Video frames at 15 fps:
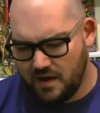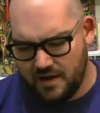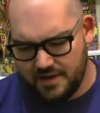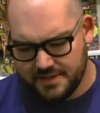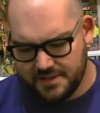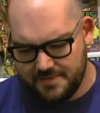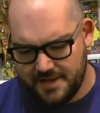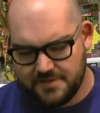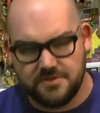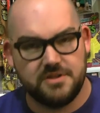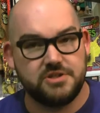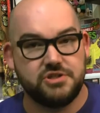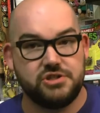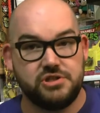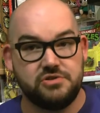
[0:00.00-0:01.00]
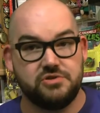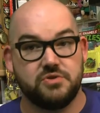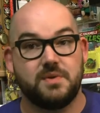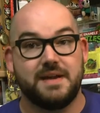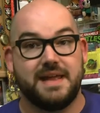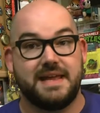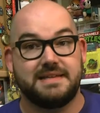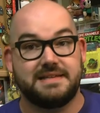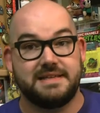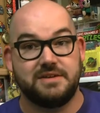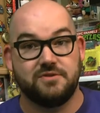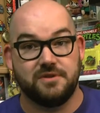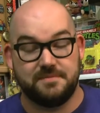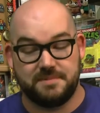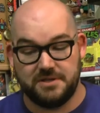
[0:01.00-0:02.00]
All right, let's go back to the June 2018
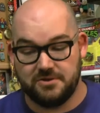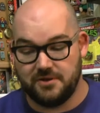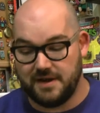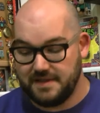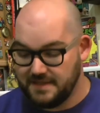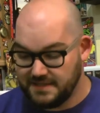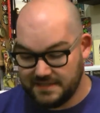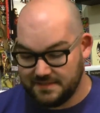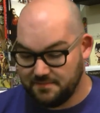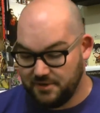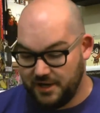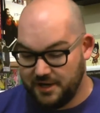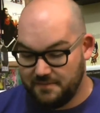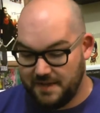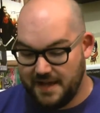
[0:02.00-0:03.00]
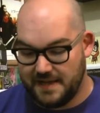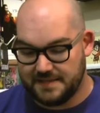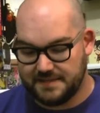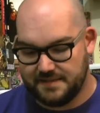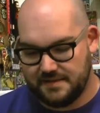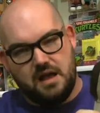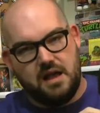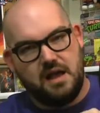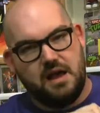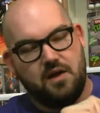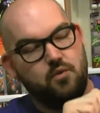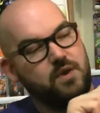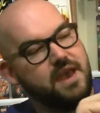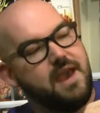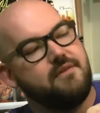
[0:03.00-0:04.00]
Crytpid Crate. This is a pretty good box.
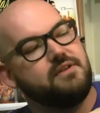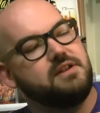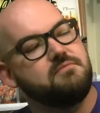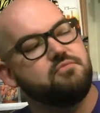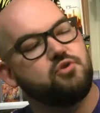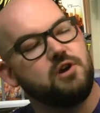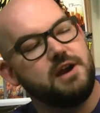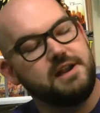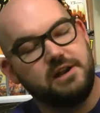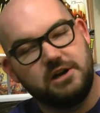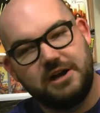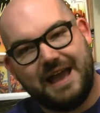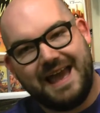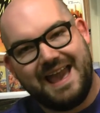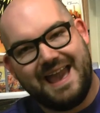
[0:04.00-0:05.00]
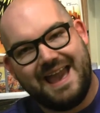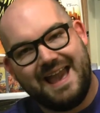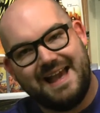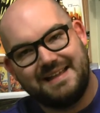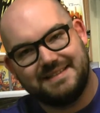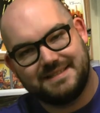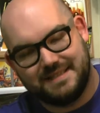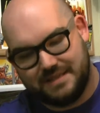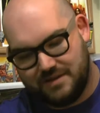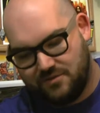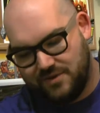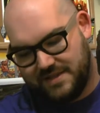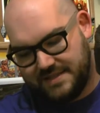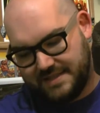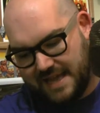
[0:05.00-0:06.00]
We have an embroidered hat
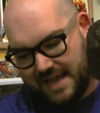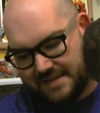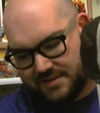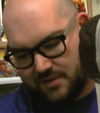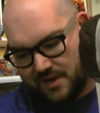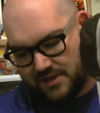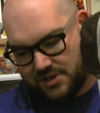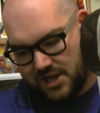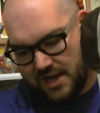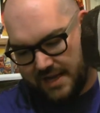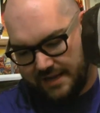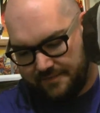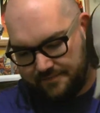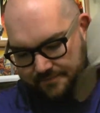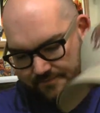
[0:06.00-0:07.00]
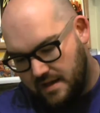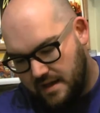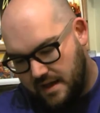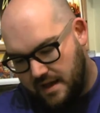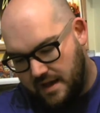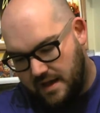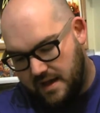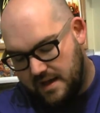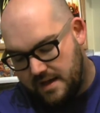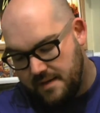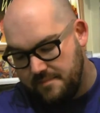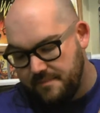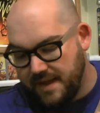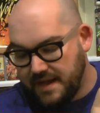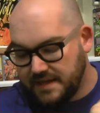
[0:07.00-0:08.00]
with Sasquatch on
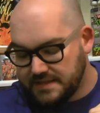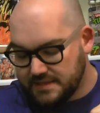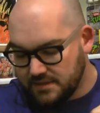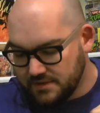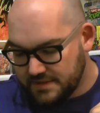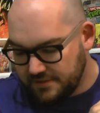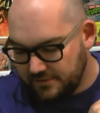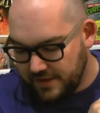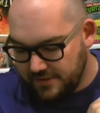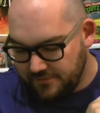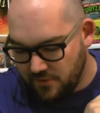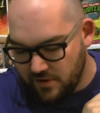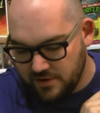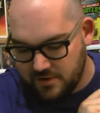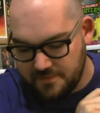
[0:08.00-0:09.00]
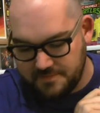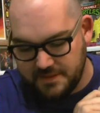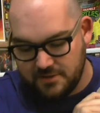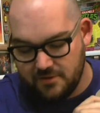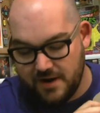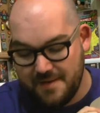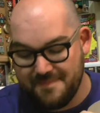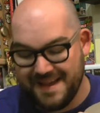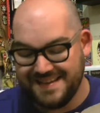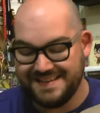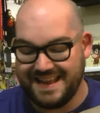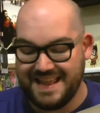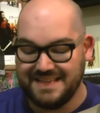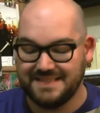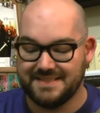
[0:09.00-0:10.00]
it, made exclusively for Crytpid Crate by
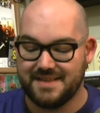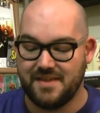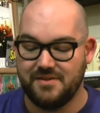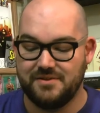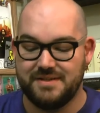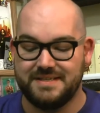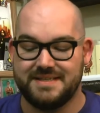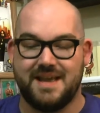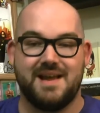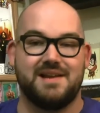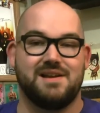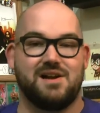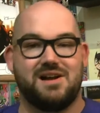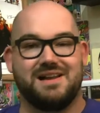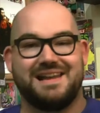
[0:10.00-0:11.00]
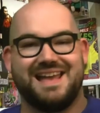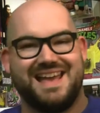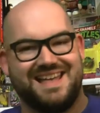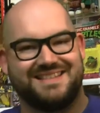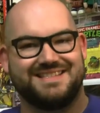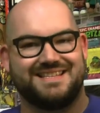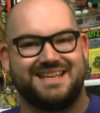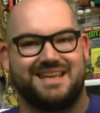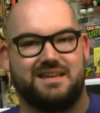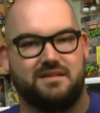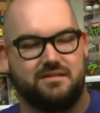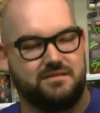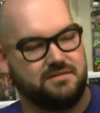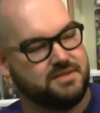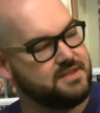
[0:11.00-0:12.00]
Nate Southern Design on Etsy.
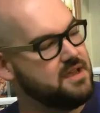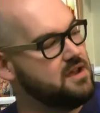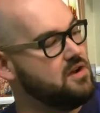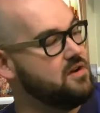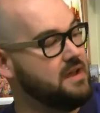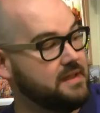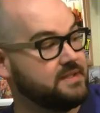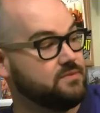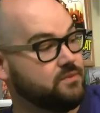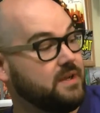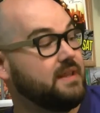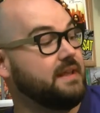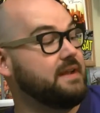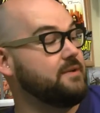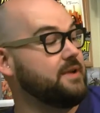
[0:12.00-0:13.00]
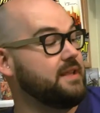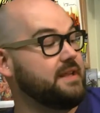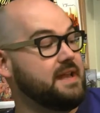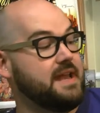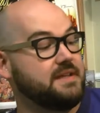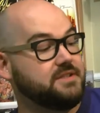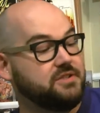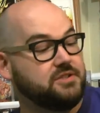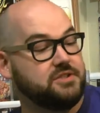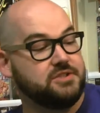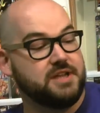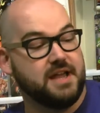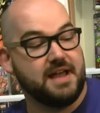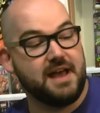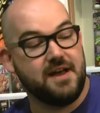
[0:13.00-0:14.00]
So that's really, really nice. You should
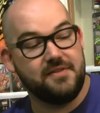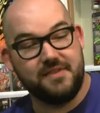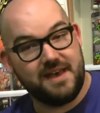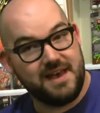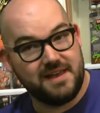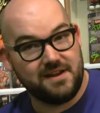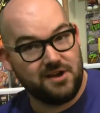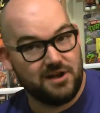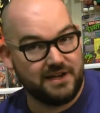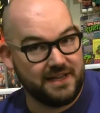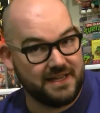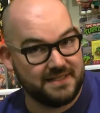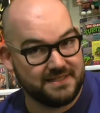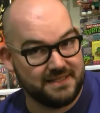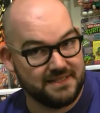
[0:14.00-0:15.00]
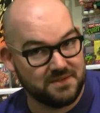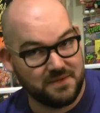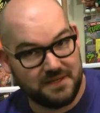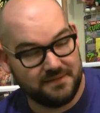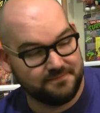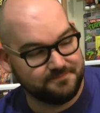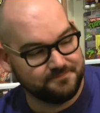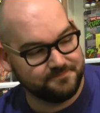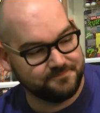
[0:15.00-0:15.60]
check out that on Etsy as well.